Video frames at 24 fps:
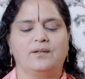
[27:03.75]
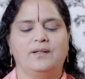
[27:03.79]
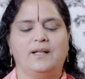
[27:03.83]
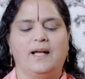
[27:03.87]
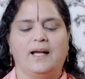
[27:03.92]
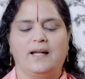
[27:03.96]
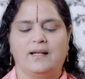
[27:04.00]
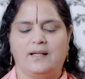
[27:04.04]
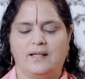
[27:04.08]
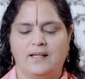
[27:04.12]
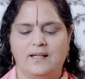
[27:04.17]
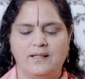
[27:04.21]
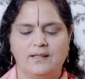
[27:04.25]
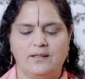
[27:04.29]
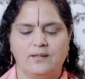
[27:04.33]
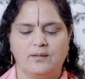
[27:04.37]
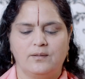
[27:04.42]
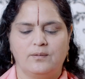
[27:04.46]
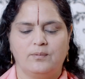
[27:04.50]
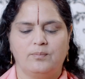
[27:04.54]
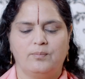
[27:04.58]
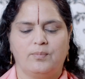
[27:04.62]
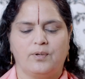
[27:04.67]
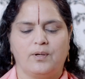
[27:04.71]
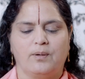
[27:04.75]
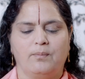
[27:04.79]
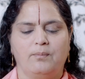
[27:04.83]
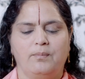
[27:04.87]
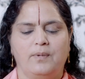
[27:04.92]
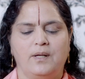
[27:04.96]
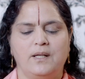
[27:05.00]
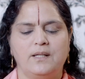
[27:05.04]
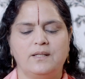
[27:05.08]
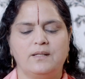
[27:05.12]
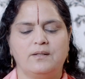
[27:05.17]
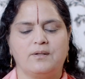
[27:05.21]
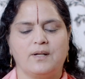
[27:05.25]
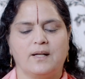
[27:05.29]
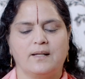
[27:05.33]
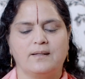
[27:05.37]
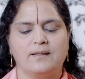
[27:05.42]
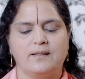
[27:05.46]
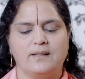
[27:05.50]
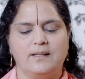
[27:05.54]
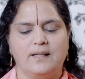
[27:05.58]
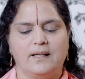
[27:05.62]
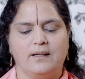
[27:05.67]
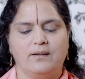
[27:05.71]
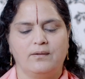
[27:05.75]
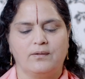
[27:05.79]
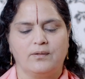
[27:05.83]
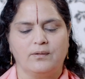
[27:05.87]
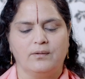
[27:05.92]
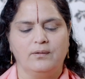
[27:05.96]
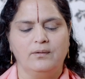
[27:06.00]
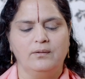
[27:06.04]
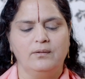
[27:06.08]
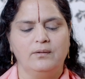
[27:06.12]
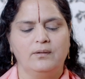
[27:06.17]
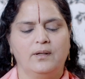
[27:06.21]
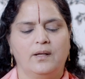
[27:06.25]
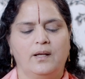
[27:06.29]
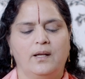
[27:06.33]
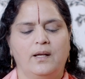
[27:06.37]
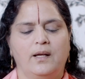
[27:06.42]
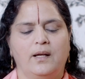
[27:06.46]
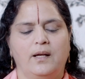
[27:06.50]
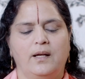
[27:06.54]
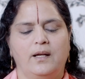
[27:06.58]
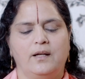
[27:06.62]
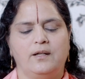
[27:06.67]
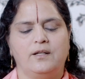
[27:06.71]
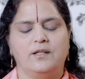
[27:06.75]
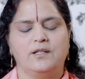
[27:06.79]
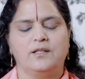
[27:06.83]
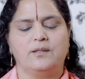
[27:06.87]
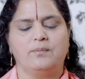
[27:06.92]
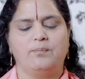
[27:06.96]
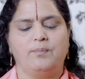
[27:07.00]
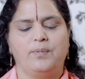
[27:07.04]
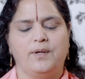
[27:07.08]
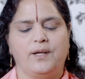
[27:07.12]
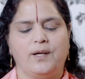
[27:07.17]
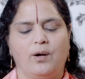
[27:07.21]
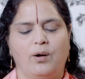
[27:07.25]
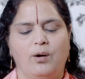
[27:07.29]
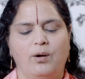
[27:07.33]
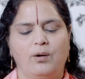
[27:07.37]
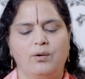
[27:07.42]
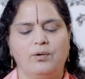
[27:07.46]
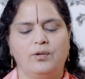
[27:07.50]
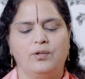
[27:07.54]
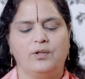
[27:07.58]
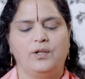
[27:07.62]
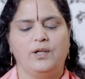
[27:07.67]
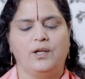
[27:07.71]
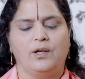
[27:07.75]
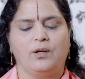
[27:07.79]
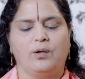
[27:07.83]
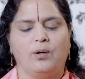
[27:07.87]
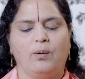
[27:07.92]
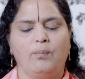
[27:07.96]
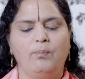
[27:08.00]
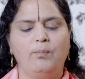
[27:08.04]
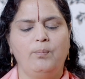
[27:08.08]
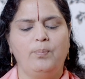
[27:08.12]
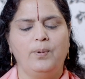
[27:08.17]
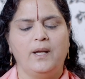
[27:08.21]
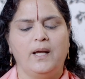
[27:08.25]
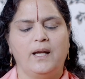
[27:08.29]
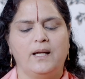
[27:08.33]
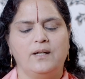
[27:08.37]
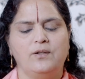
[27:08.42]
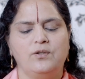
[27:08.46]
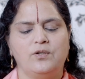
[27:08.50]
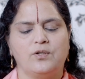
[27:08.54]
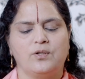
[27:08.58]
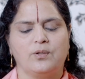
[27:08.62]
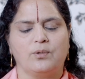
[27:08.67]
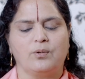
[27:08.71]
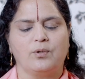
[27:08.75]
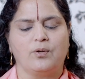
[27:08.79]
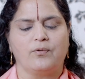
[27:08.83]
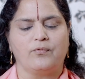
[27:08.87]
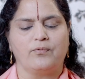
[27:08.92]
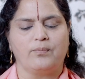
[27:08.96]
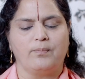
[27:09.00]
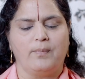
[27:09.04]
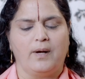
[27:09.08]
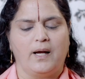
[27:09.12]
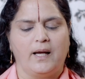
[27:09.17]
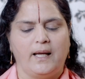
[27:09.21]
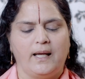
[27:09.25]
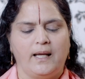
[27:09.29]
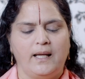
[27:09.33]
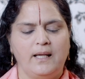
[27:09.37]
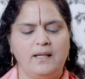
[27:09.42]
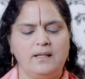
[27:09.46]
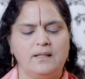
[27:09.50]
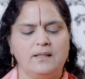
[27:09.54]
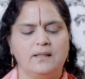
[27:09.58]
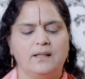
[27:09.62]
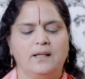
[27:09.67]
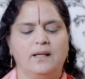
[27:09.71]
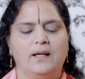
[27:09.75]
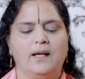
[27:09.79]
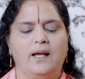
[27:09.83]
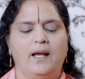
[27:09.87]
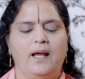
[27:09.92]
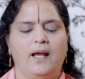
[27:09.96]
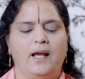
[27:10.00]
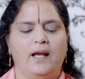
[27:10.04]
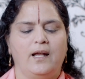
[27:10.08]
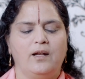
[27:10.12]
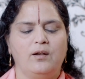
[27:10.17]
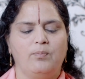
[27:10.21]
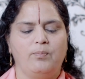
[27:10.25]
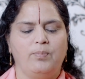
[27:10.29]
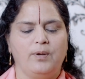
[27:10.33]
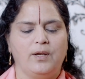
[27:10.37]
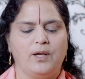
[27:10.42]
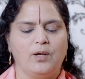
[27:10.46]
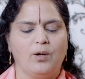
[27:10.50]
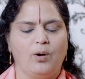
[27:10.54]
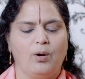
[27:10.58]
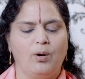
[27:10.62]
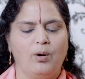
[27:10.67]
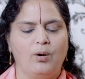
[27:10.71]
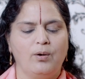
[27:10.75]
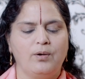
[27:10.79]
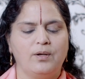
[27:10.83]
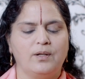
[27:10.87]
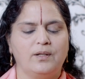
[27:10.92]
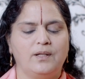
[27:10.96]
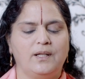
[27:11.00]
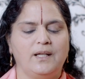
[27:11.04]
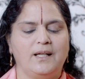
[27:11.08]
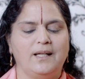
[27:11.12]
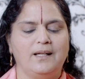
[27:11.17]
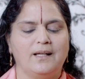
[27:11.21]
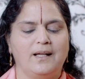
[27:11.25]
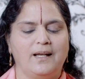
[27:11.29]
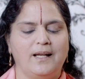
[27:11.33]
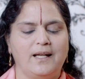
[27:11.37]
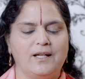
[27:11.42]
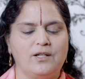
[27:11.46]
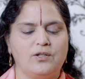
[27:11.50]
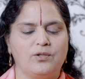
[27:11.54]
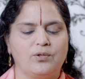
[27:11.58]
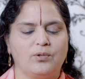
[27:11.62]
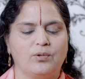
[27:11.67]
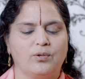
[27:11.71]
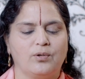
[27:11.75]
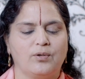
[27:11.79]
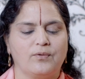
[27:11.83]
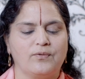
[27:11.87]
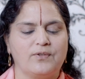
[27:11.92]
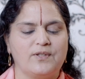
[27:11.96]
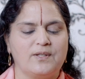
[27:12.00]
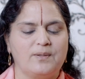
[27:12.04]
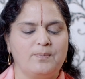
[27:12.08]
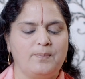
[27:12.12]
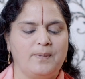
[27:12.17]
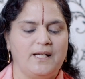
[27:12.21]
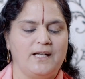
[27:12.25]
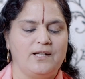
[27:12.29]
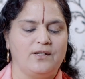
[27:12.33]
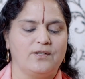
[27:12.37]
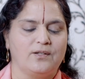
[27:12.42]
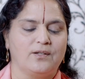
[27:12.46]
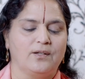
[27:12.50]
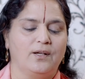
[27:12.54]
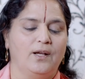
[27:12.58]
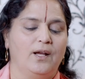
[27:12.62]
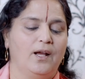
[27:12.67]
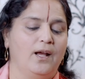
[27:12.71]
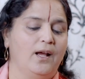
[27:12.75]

That is, Brahm is transcendental. It is beyond the comprehension of mind and beyond the narration of speech.